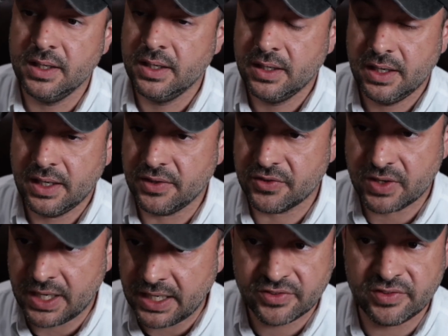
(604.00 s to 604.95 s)
has
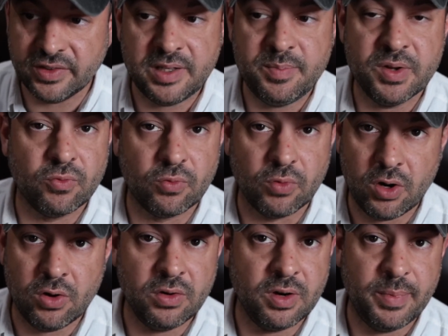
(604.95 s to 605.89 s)
constantly been
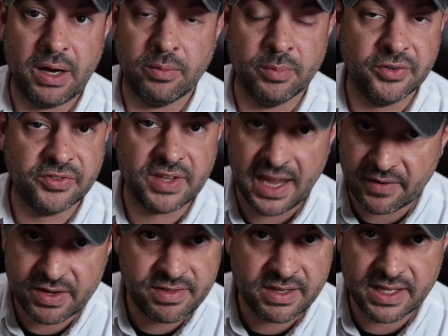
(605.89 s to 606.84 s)
wrong about most
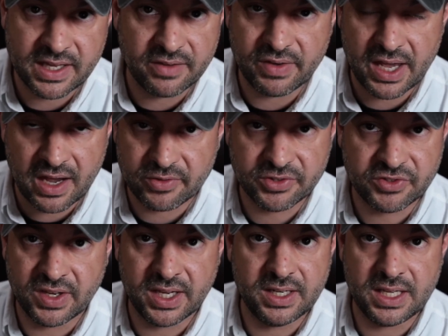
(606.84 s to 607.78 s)
everything they have ever
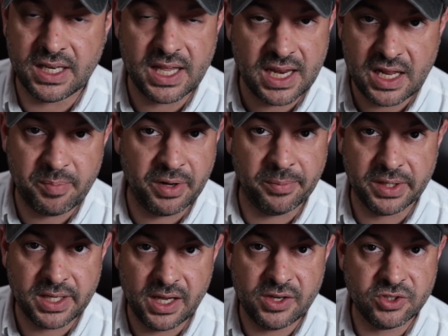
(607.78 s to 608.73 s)
said in any
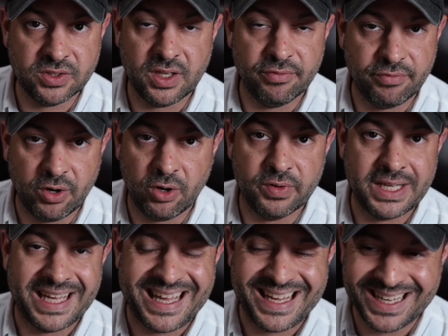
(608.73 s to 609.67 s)
publication involving
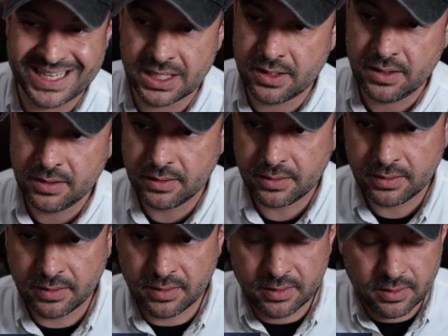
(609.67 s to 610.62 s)
a gun.
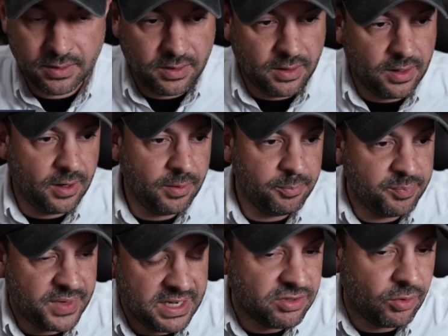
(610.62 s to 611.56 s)

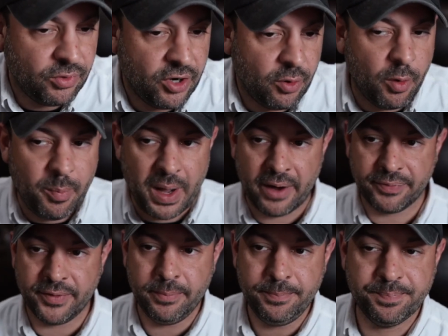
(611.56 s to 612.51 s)
They don't know about
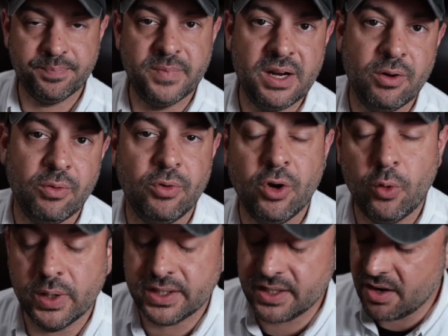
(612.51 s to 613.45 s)
them. They don't know
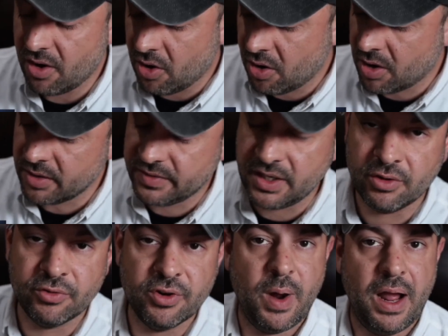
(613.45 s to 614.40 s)
what they are. They don't
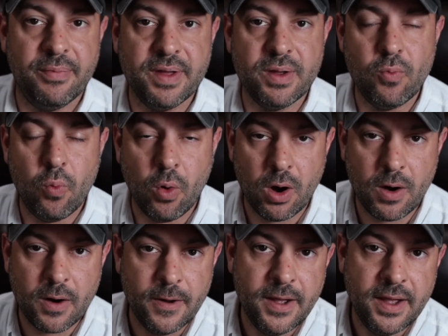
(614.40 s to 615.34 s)
know how they
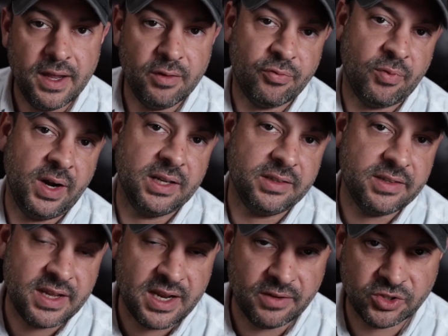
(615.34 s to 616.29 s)
work. And frankly, they
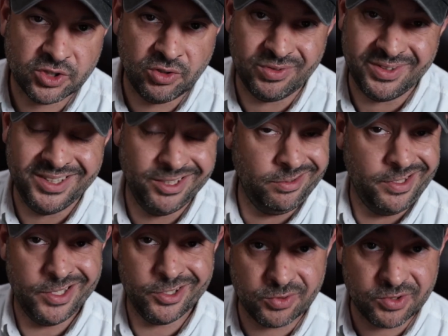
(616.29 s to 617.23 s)
have shown little
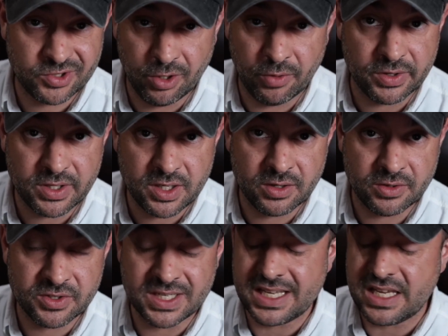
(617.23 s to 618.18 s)
interest over the years
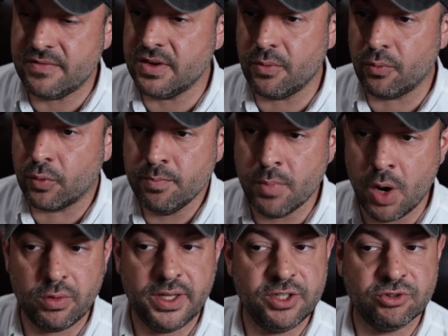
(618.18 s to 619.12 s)
in even
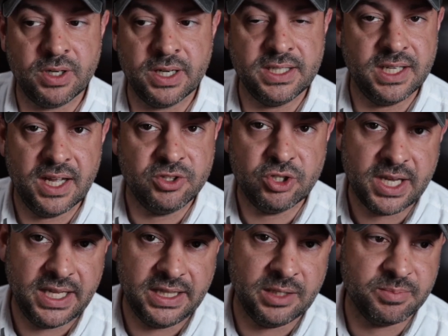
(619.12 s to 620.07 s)
remotely trying to
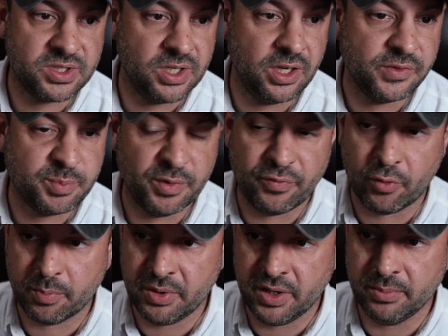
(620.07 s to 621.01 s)
educate themselves before
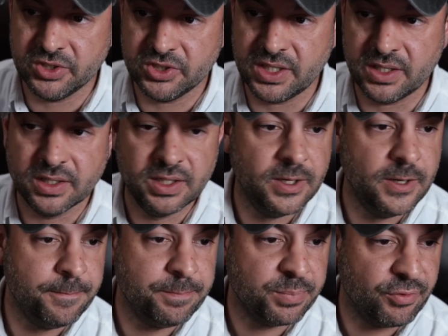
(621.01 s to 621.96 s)
publishing,
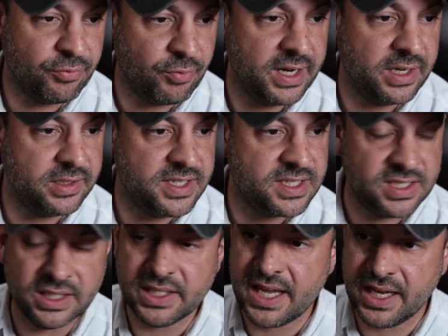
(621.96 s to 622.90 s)
frankly,
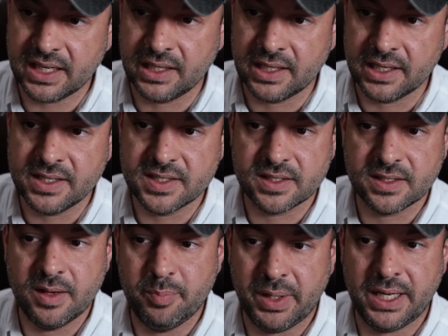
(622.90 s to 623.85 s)
silly headlines
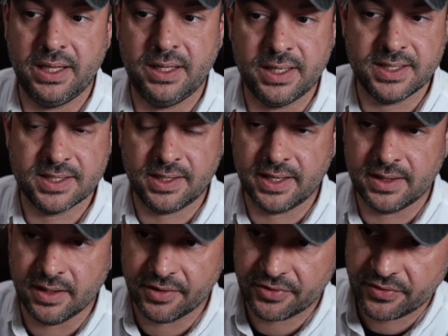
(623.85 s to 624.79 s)
and bylines like
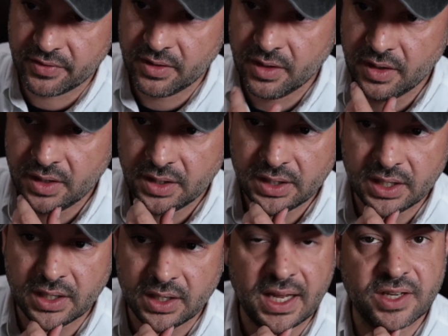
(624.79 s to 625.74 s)
this
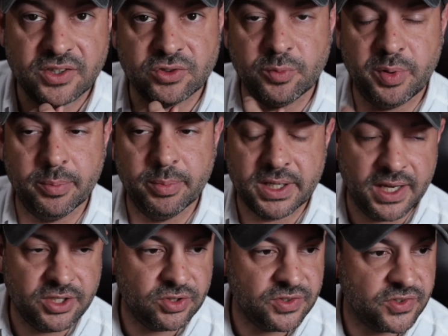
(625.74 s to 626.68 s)
in national
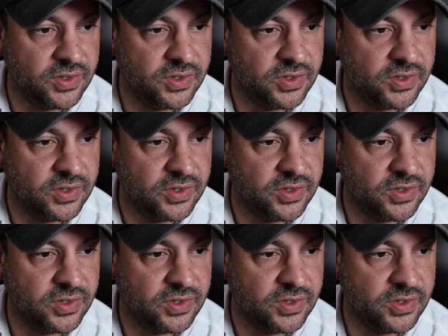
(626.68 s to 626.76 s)
publications.